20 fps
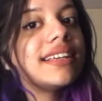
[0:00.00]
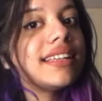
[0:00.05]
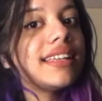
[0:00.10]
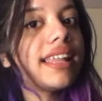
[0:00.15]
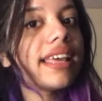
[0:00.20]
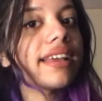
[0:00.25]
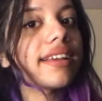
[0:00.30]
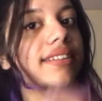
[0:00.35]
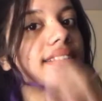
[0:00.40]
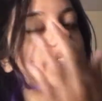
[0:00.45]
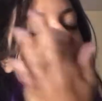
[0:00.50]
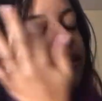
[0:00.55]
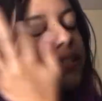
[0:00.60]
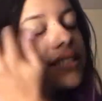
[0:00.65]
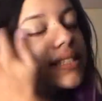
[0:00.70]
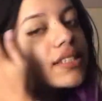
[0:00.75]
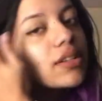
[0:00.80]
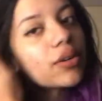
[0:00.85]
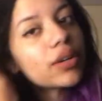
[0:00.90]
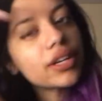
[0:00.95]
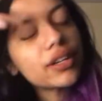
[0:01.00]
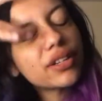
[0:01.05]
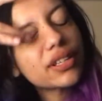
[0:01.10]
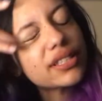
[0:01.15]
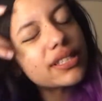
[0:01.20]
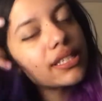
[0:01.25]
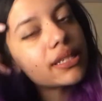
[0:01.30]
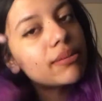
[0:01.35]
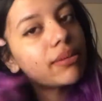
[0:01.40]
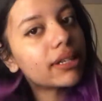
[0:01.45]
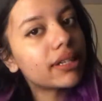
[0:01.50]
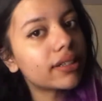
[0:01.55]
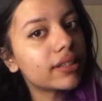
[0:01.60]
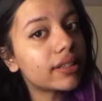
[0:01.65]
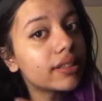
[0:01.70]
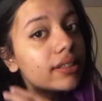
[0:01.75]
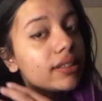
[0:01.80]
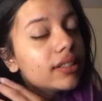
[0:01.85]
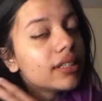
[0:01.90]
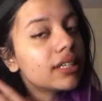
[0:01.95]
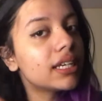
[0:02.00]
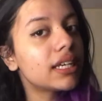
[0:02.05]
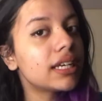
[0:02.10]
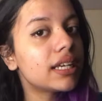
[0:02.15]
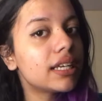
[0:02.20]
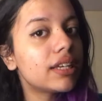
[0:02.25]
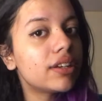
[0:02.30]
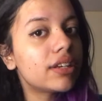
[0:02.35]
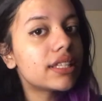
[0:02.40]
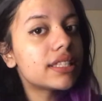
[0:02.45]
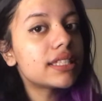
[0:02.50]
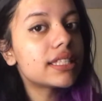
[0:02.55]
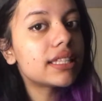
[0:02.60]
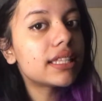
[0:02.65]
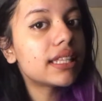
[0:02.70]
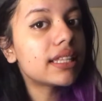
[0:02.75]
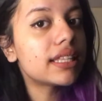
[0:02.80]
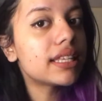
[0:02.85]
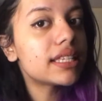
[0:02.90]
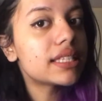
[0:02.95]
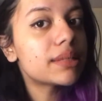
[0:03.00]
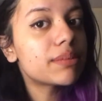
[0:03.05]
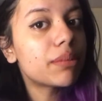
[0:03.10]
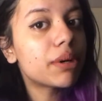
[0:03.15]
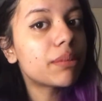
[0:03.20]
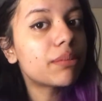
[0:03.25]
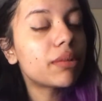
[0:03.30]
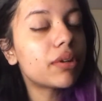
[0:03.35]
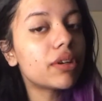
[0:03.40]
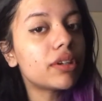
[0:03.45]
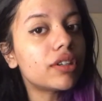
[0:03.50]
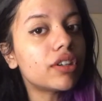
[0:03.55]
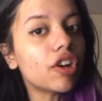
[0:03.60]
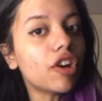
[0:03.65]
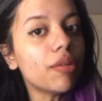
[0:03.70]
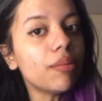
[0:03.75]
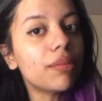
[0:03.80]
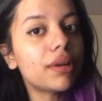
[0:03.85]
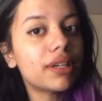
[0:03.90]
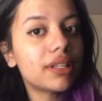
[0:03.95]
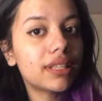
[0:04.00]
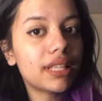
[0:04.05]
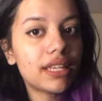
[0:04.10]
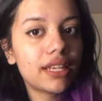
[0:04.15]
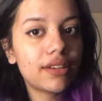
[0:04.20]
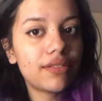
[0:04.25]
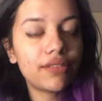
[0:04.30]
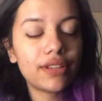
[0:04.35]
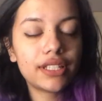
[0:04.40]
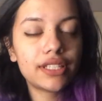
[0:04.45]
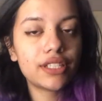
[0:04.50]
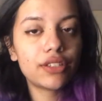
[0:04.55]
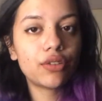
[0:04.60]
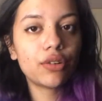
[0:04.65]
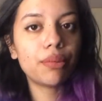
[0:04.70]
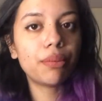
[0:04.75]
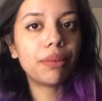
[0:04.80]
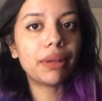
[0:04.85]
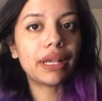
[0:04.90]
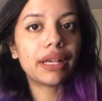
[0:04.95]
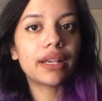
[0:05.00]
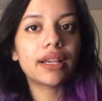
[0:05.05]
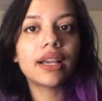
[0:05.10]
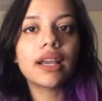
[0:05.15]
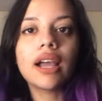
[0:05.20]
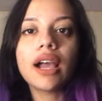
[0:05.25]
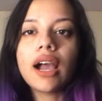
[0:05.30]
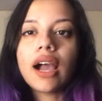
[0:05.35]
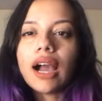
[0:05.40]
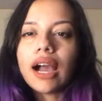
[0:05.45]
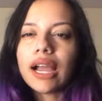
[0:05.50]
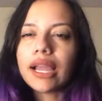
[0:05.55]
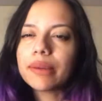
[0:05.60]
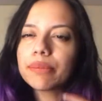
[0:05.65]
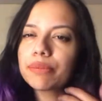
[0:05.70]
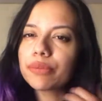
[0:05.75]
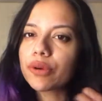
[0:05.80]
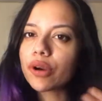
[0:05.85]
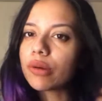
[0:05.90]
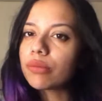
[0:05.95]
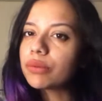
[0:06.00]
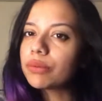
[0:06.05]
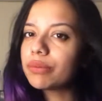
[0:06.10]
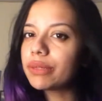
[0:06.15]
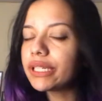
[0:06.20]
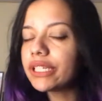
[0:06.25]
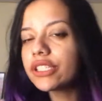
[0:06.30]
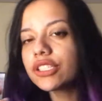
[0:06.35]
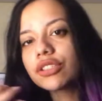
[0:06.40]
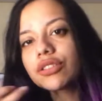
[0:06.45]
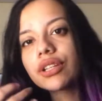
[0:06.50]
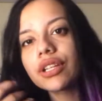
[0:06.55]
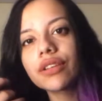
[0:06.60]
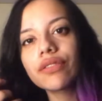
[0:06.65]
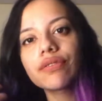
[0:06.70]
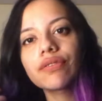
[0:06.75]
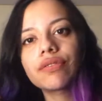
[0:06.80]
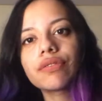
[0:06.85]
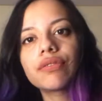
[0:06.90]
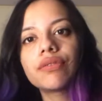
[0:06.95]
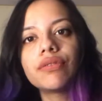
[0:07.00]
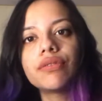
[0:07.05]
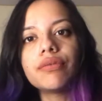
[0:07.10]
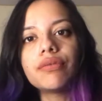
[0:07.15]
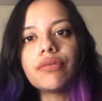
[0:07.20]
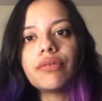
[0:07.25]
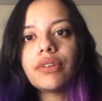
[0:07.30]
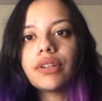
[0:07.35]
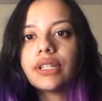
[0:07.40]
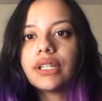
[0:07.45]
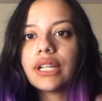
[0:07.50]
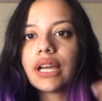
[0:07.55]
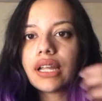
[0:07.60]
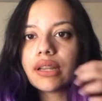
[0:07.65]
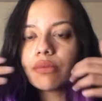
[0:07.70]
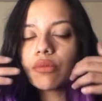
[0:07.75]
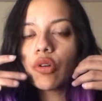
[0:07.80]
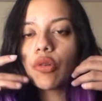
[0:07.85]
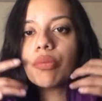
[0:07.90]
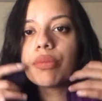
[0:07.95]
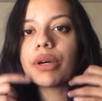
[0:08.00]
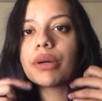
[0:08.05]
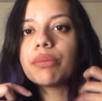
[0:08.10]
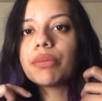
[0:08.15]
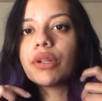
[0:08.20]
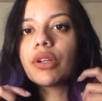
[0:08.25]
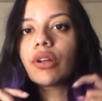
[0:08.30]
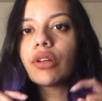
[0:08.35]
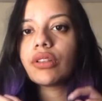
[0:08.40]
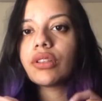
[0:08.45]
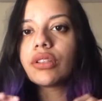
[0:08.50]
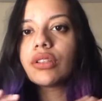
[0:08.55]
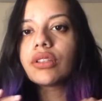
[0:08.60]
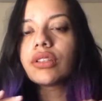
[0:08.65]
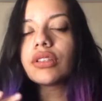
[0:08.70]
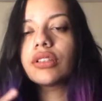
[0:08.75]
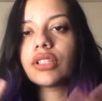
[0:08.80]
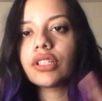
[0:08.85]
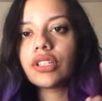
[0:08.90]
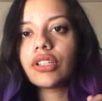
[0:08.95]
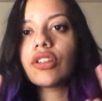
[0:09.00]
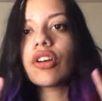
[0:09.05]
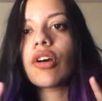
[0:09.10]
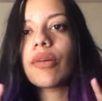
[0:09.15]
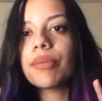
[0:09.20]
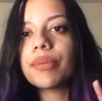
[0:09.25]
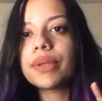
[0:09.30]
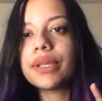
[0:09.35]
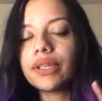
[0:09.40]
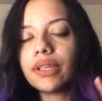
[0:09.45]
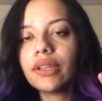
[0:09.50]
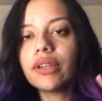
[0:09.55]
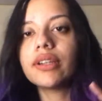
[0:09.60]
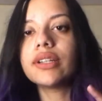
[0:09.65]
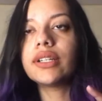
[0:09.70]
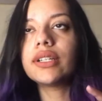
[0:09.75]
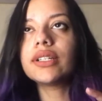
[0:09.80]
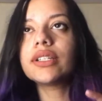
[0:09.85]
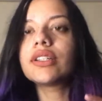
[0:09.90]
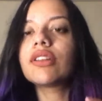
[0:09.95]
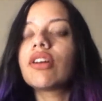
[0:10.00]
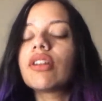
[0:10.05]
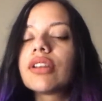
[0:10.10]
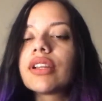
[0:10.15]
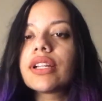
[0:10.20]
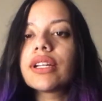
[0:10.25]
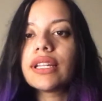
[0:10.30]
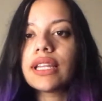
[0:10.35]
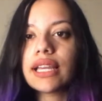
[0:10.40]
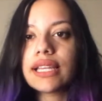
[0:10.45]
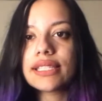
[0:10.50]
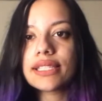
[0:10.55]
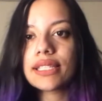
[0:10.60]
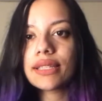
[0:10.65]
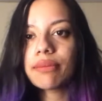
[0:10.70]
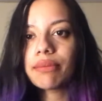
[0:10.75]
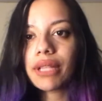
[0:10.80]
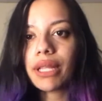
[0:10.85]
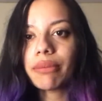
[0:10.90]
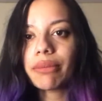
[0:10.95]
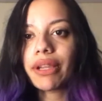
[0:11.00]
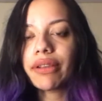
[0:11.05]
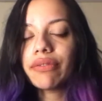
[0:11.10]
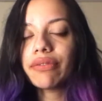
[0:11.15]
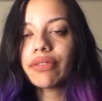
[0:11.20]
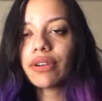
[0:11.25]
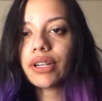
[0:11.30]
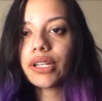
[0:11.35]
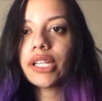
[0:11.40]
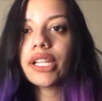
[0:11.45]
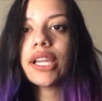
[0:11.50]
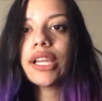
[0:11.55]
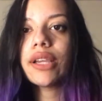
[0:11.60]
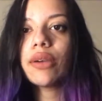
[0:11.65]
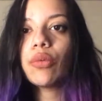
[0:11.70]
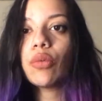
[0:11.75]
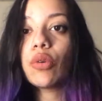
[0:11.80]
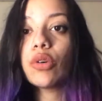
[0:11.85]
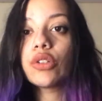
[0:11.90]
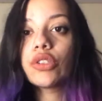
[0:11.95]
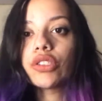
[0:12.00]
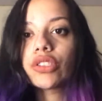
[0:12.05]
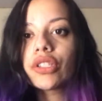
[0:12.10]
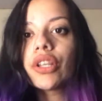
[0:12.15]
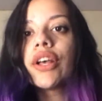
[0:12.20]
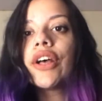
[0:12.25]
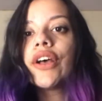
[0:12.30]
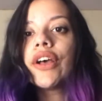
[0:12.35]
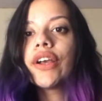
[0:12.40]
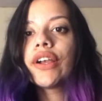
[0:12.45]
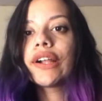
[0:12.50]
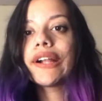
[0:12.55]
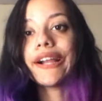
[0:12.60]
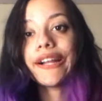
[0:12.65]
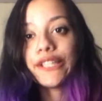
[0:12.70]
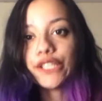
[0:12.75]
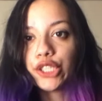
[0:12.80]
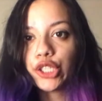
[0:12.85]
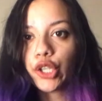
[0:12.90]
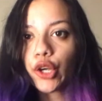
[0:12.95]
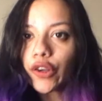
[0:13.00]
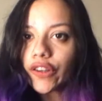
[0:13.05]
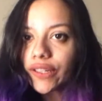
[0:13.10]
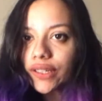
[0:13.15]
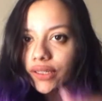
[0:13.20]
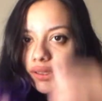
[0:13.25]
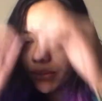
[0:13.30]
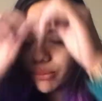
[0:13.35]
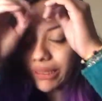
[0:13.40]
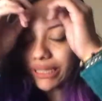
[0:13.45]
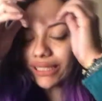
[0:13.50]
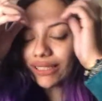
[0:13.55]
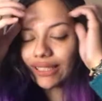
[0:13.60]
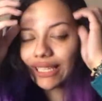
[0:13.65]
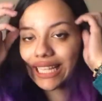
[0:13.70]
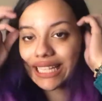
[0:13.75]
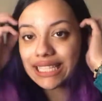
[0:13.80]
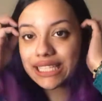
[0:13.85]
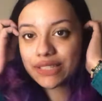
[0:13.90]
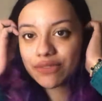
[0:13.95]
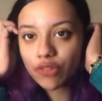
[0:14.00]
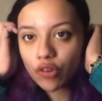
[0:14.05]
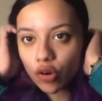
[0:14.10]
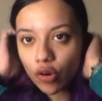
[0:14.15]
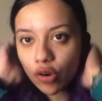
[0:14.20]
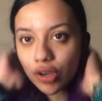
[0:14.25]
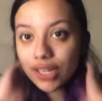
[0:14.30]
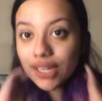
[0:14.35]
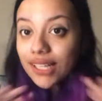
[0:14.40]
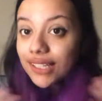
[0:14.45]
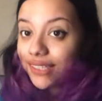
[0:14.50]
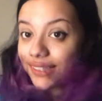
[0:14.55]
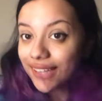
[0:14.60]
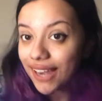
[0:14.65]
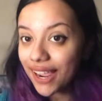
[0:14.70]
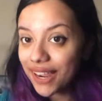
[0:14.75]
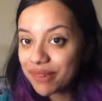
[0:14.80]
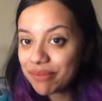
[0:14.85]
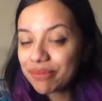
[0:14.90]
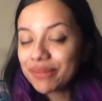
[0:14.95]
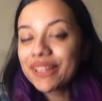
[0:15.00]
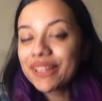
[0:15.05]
like this. Okay, you can see better here. You can see that there's purple on top and then it fades into a pink. I probably should have done more purple on the top here, not realizing that my front hair was cut shorter, but that's for another time.